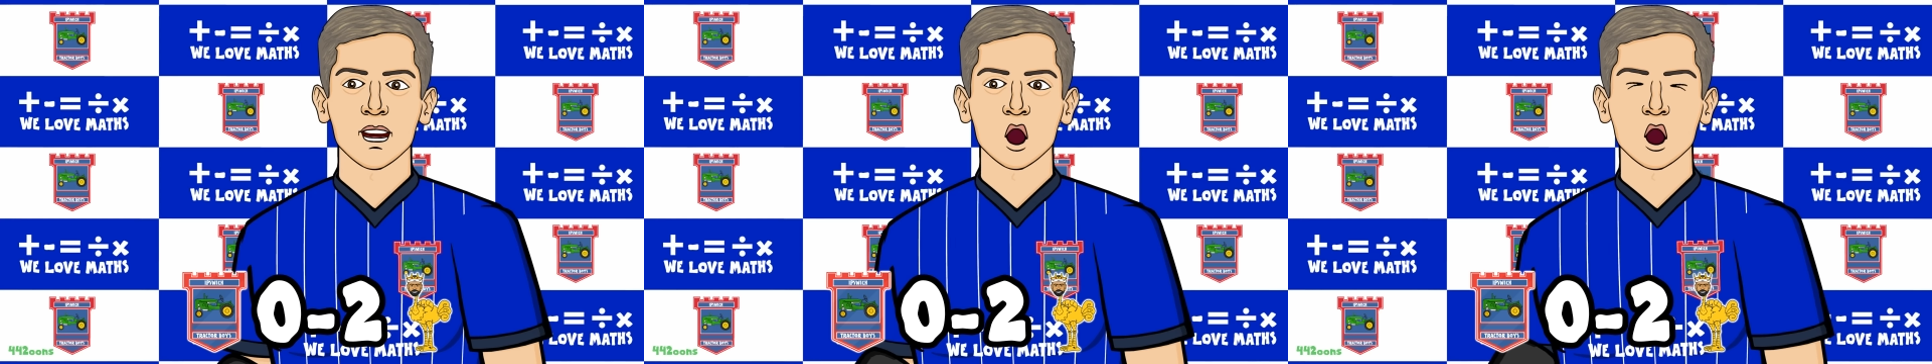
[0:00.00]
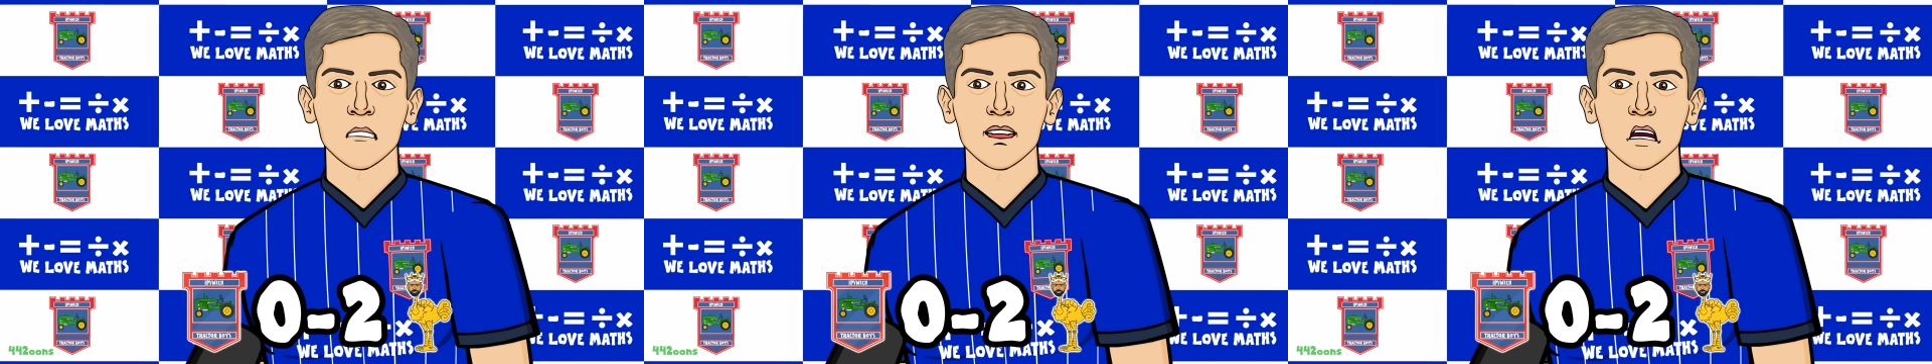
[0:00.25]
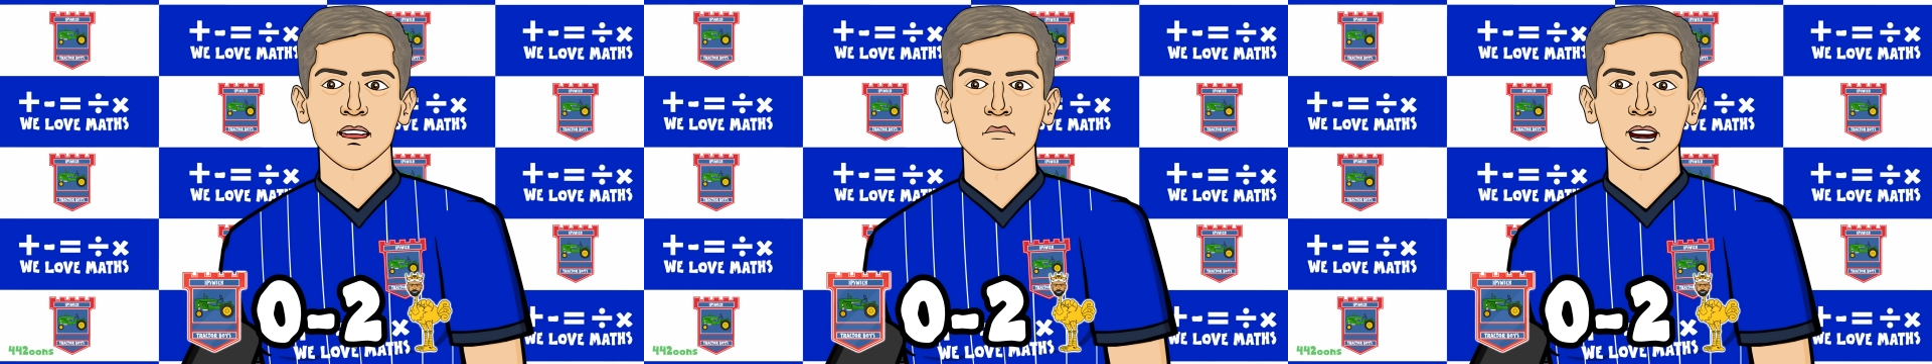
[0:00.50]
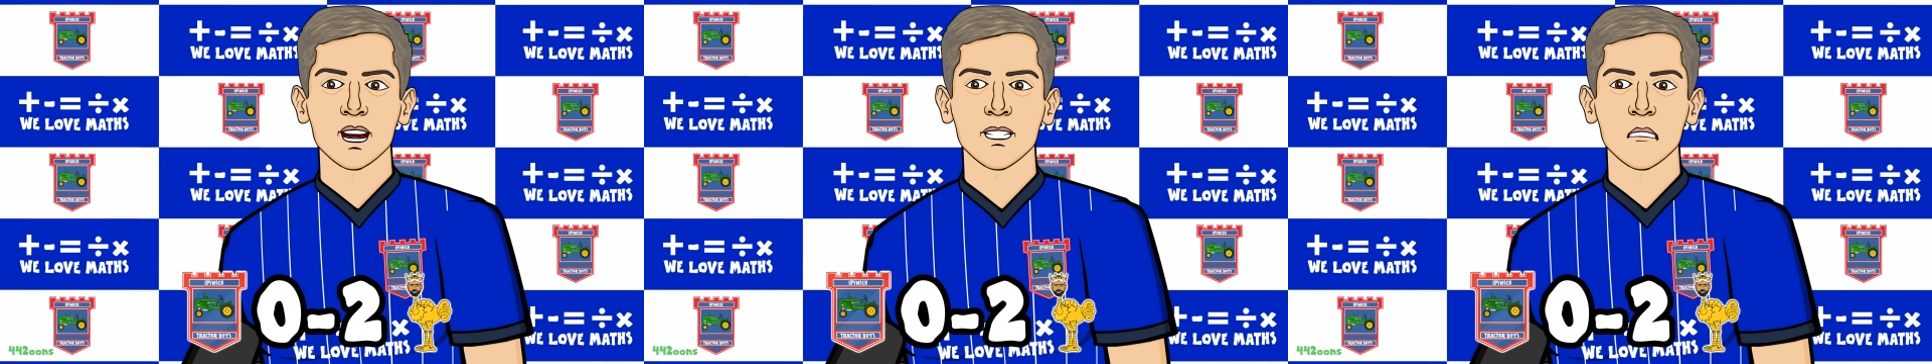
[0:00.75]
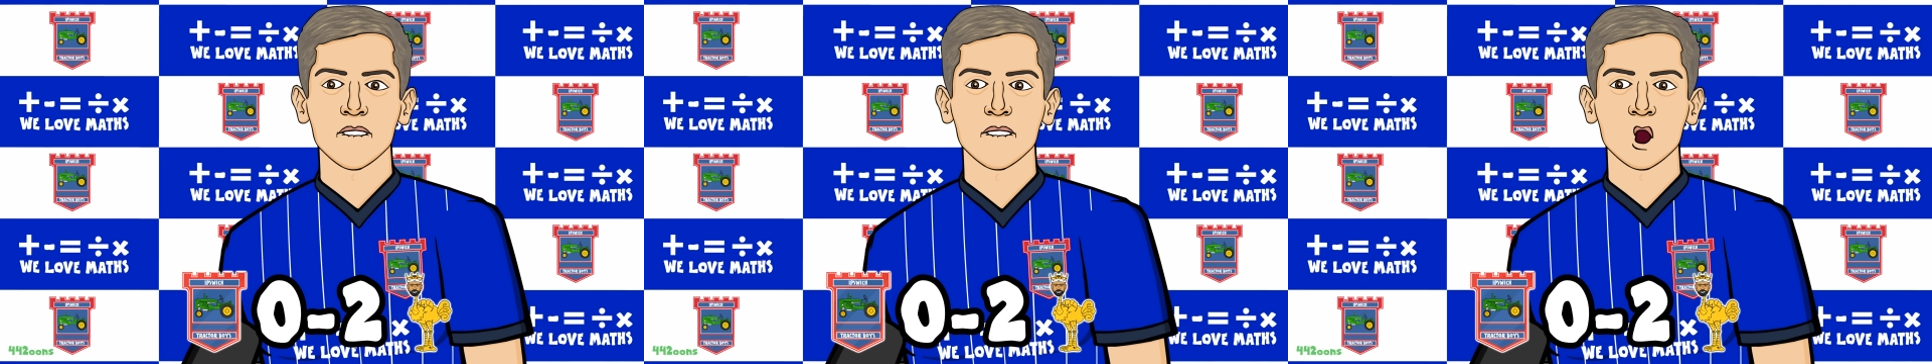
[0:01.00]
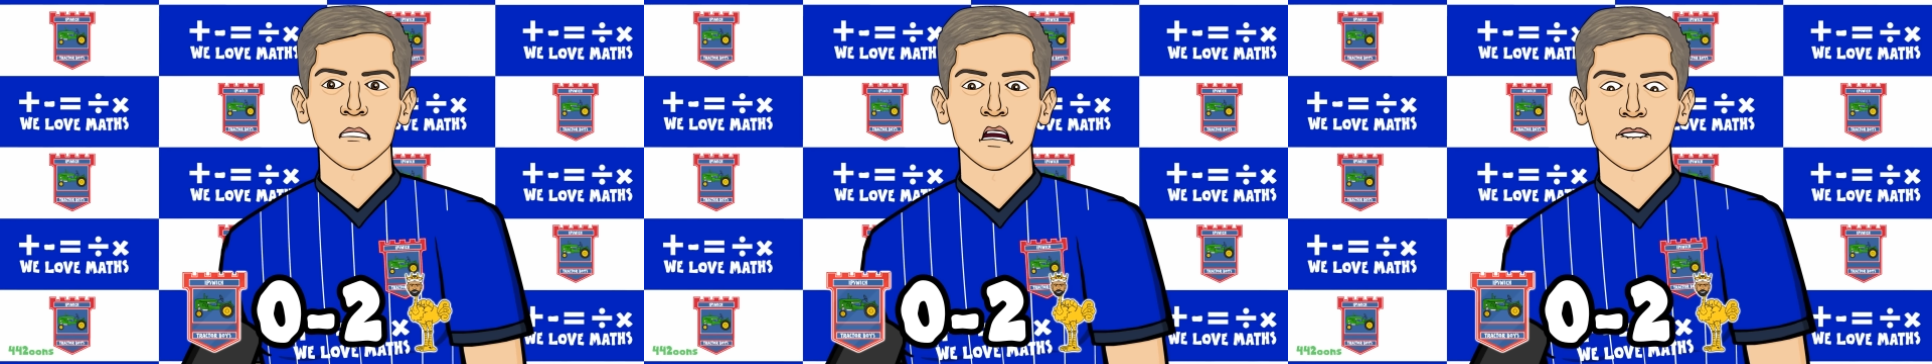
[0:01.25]
if only the match was
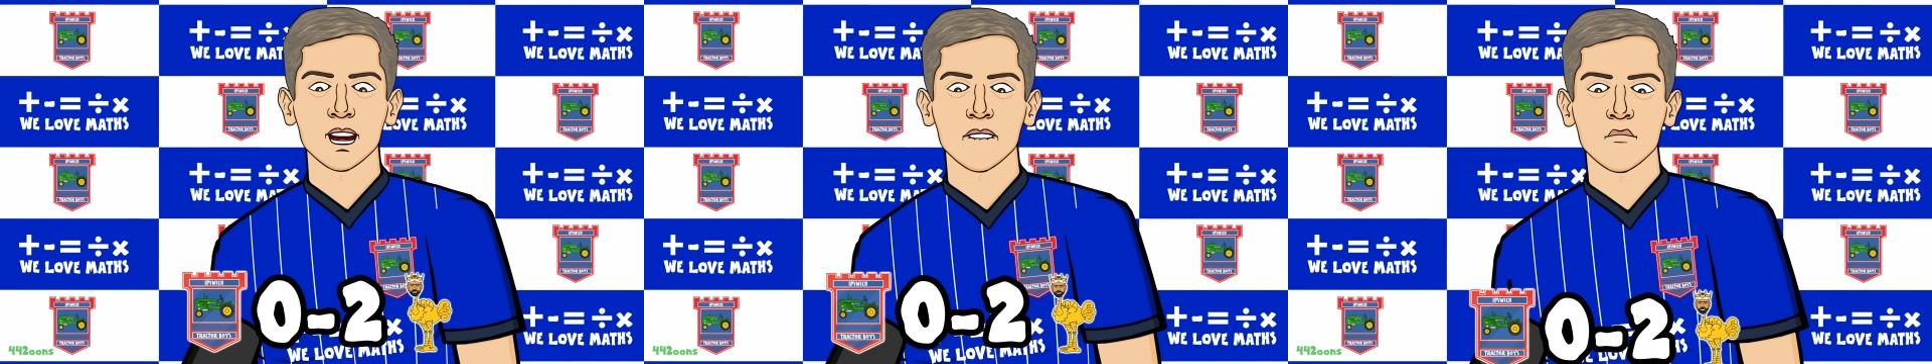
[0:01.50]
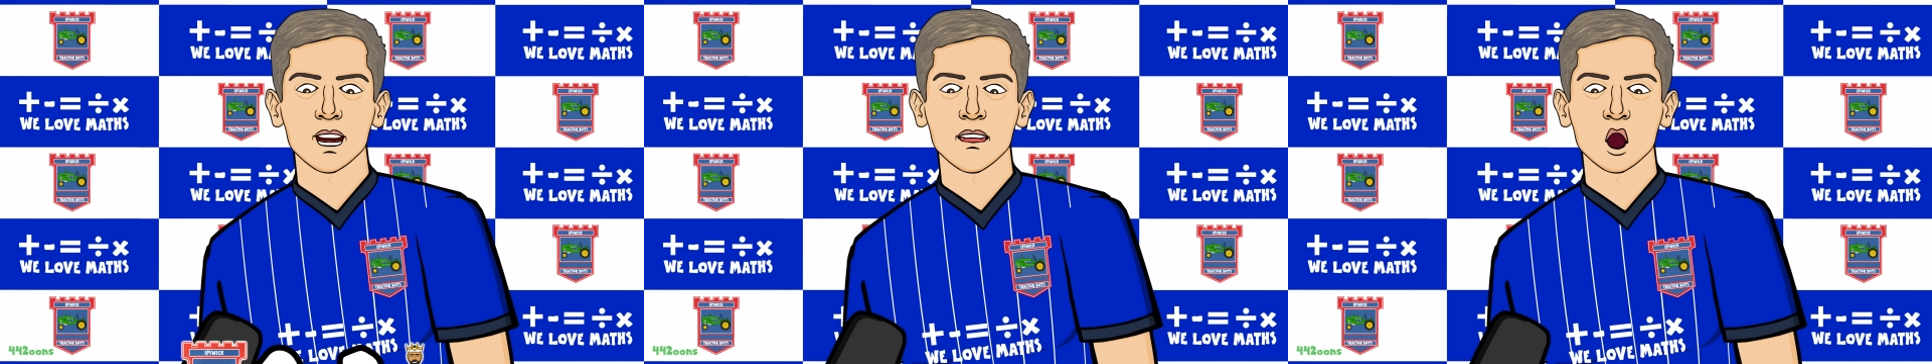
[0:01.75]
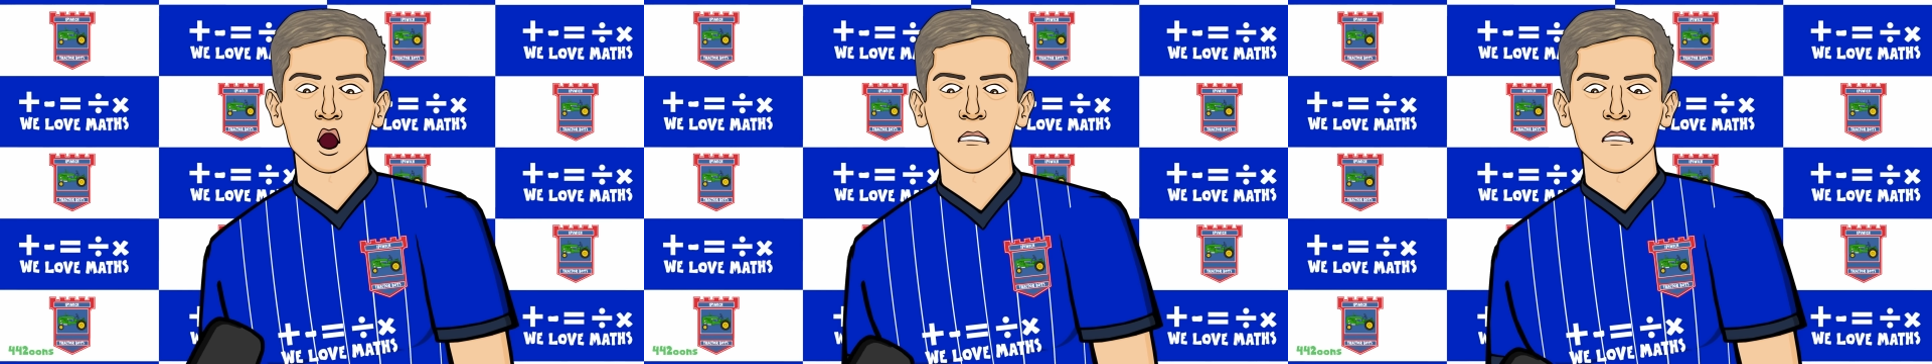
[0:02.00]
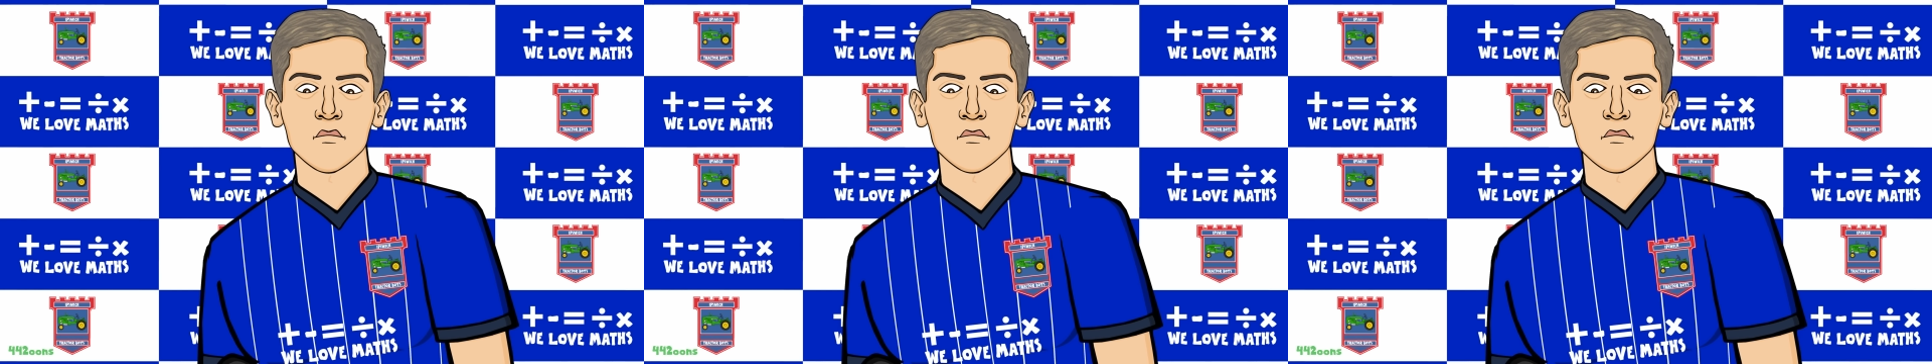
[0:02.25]
45 minutes long.